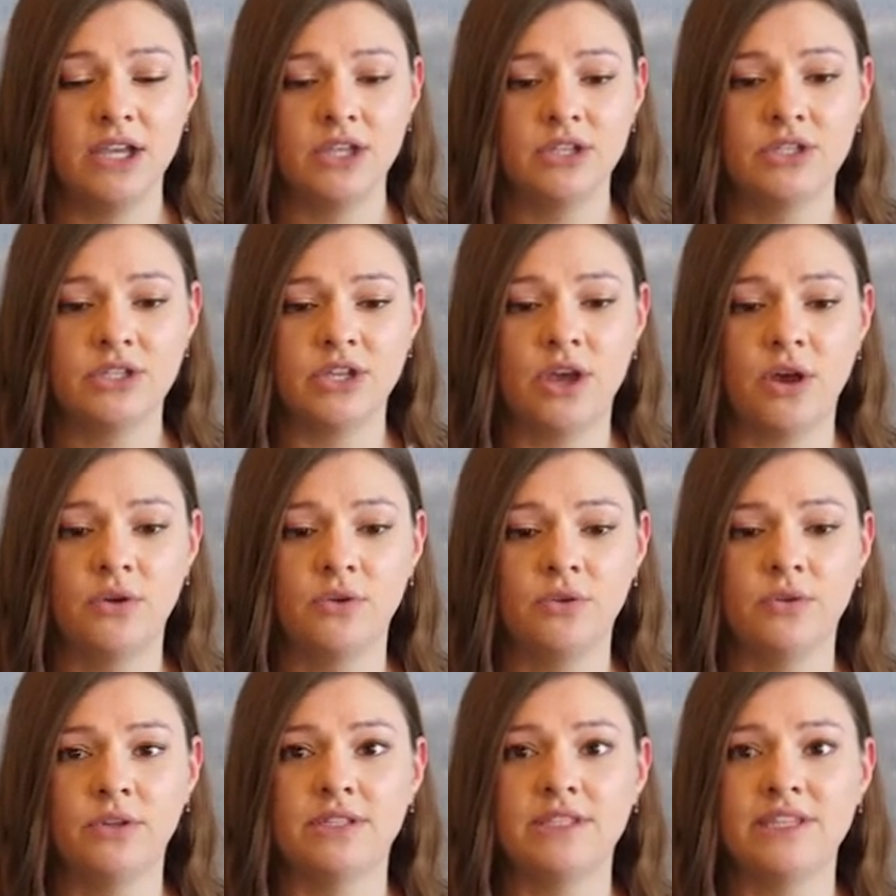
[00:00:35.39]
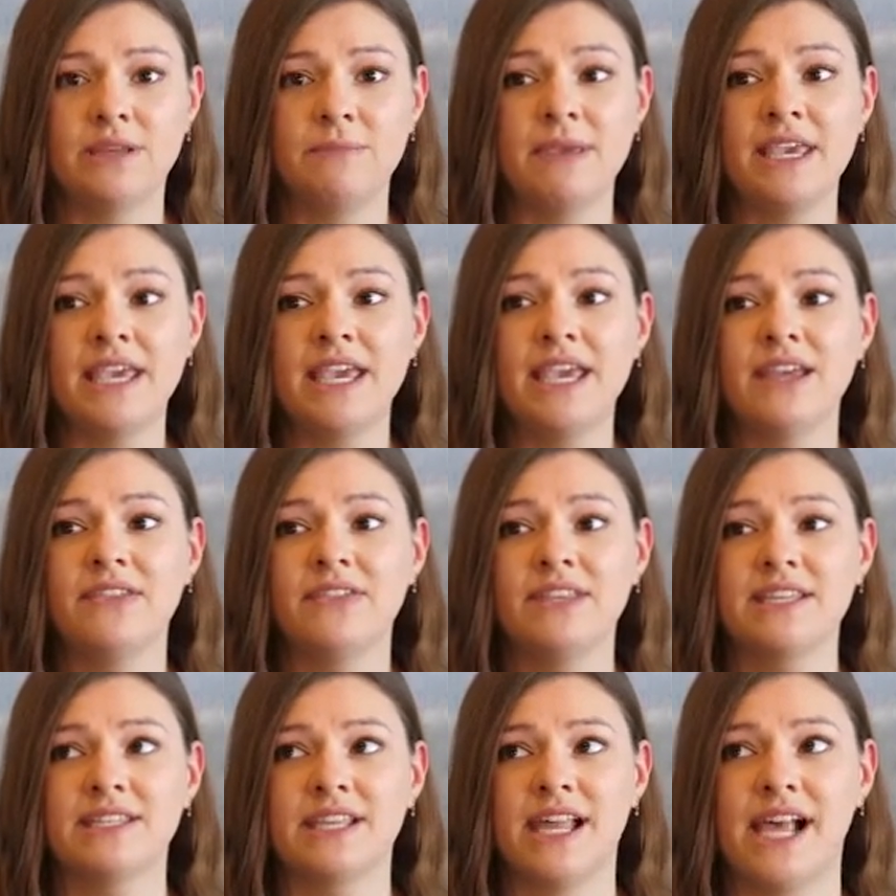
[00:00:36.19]
So to me,
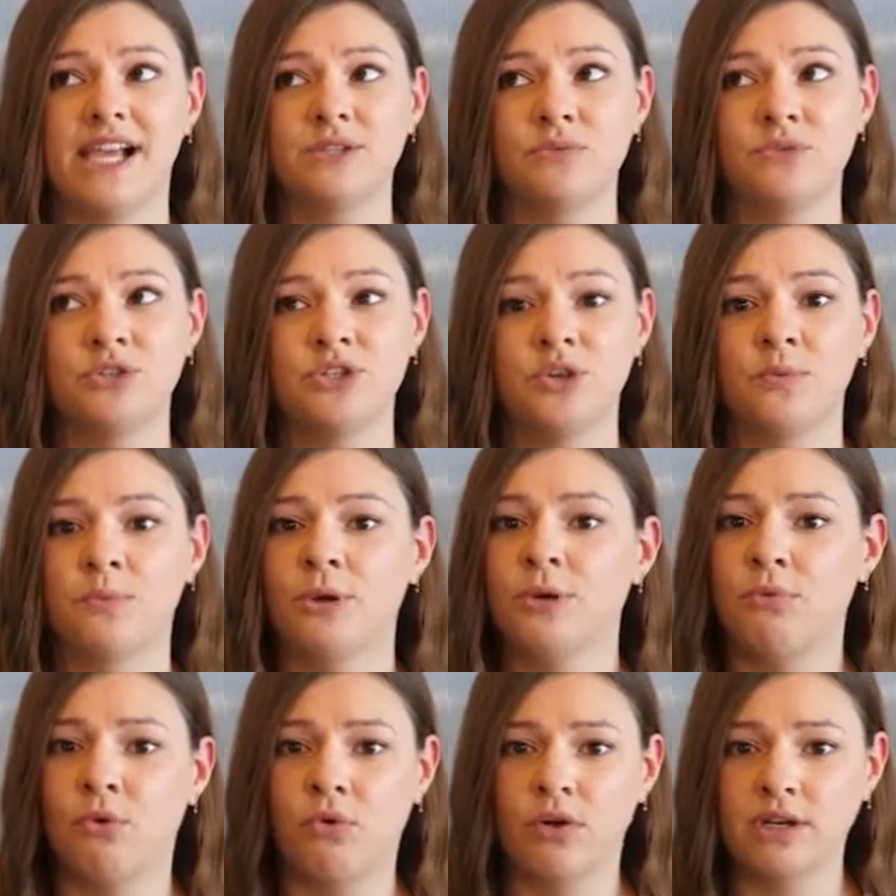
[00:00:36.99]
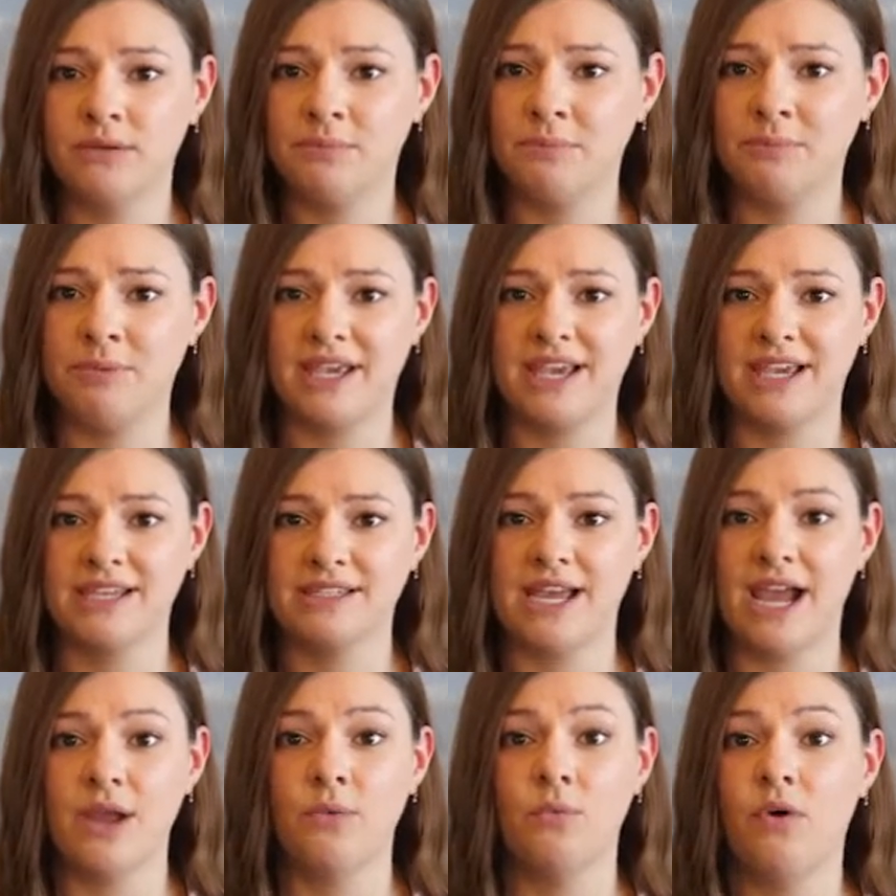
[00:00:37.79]
this class was super important
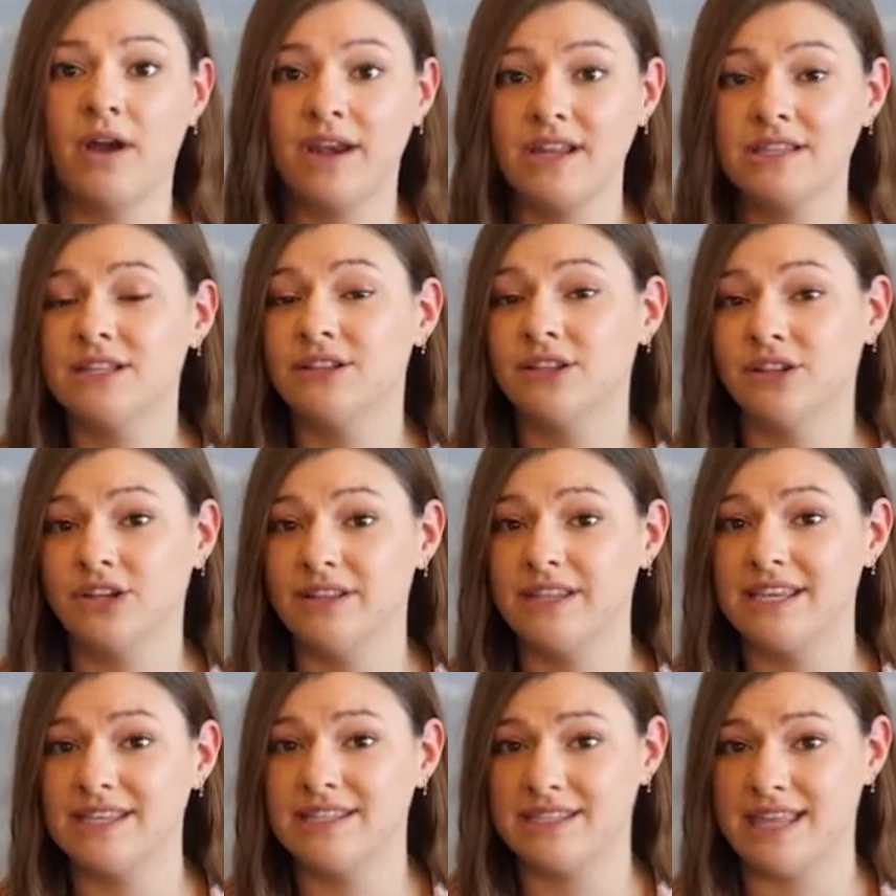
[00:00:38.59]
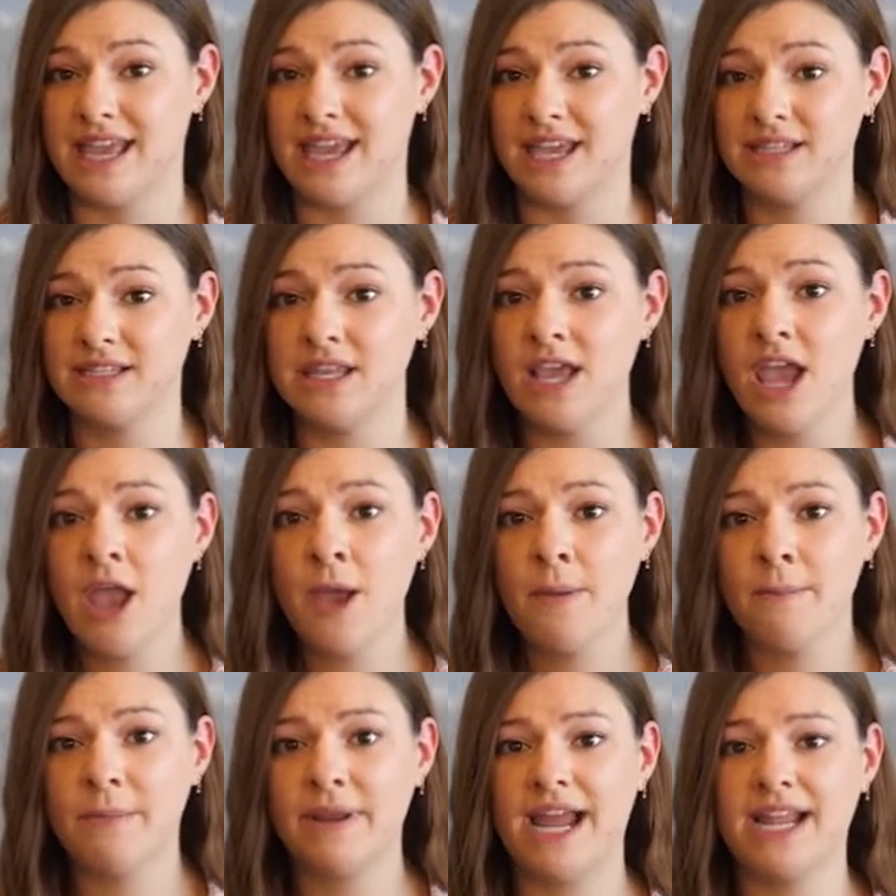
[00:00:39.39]
because I wanted to learn these things,
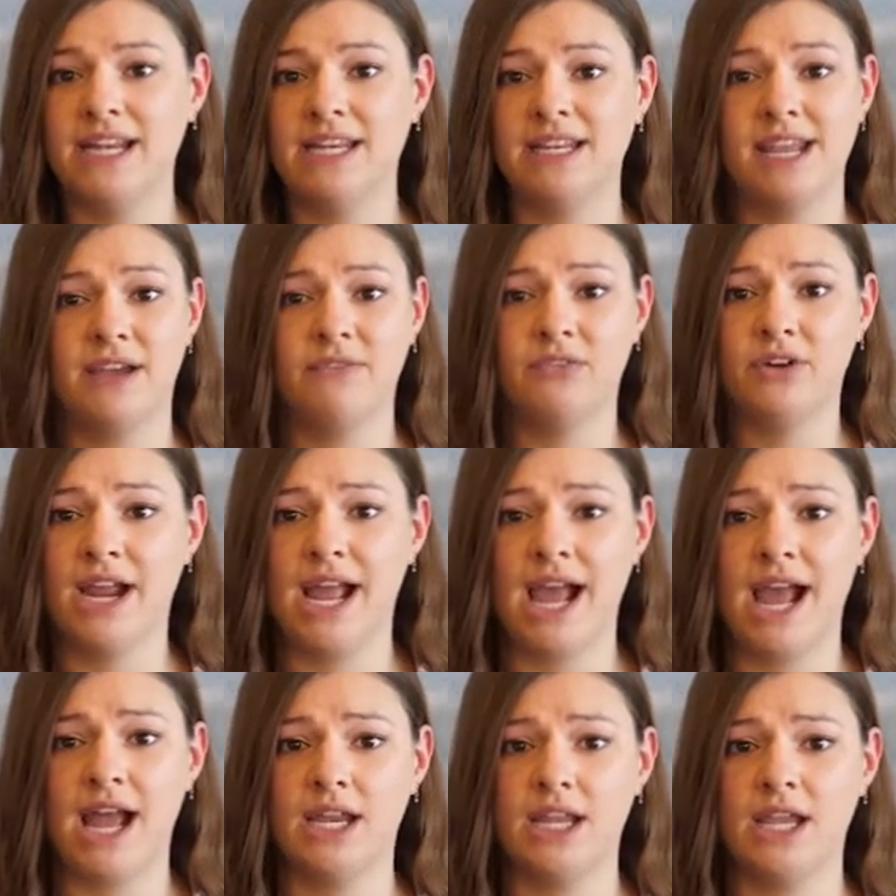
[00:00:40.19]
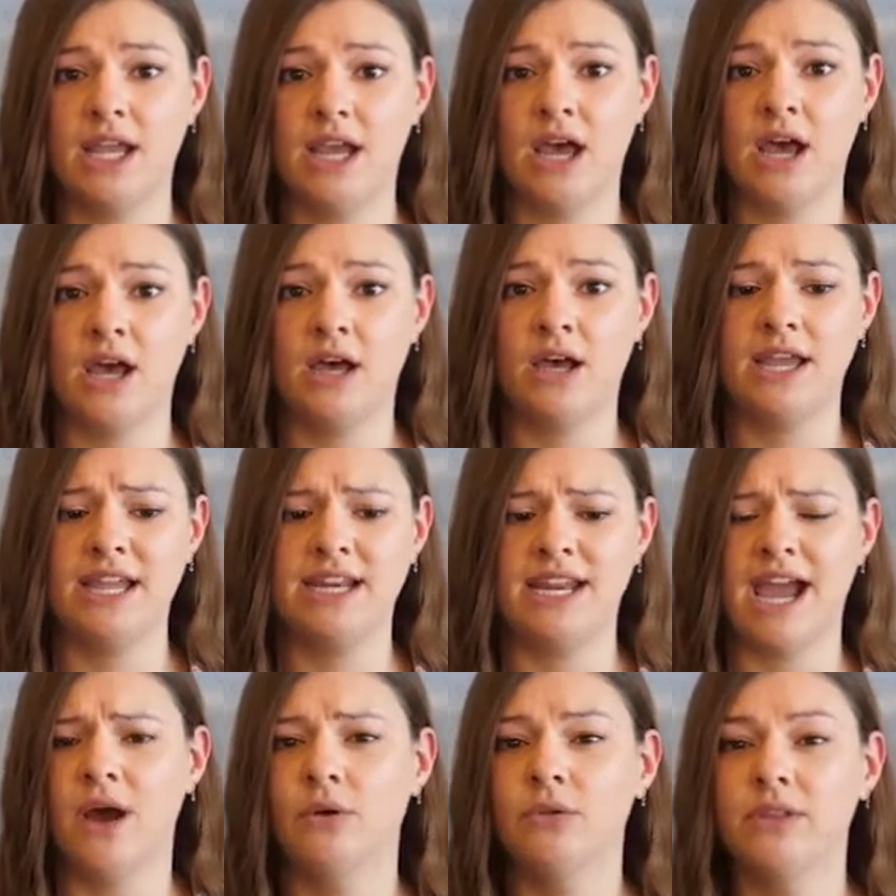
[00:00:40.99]
but I never had uh,
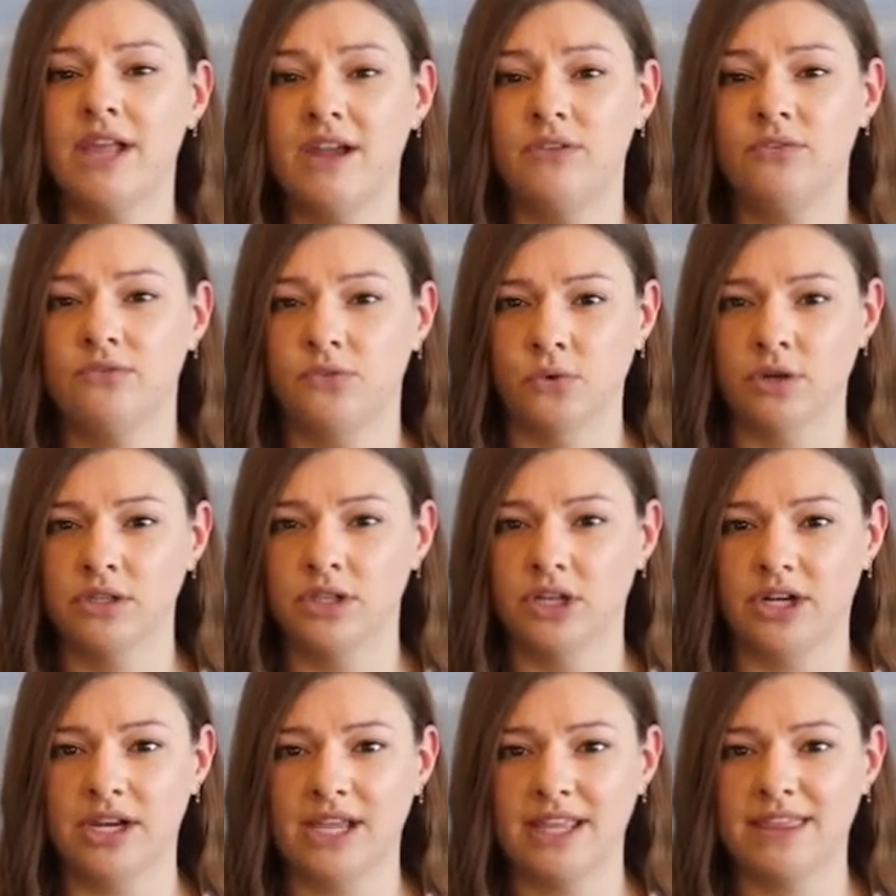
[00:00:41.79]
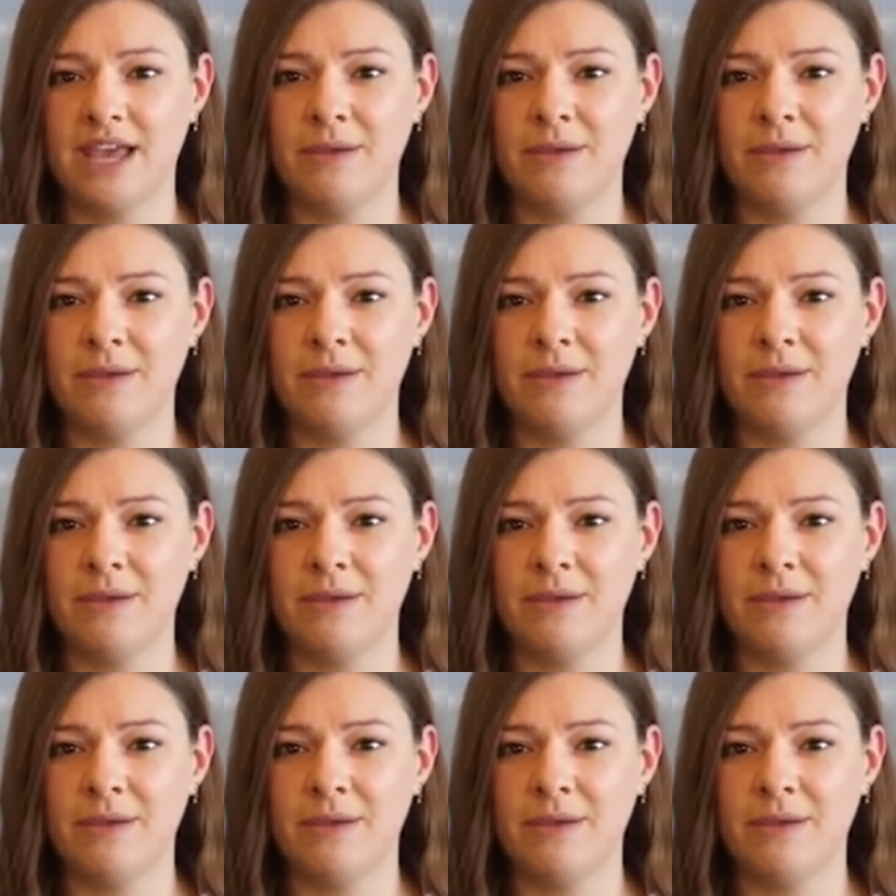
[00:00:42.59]
an outlet for learning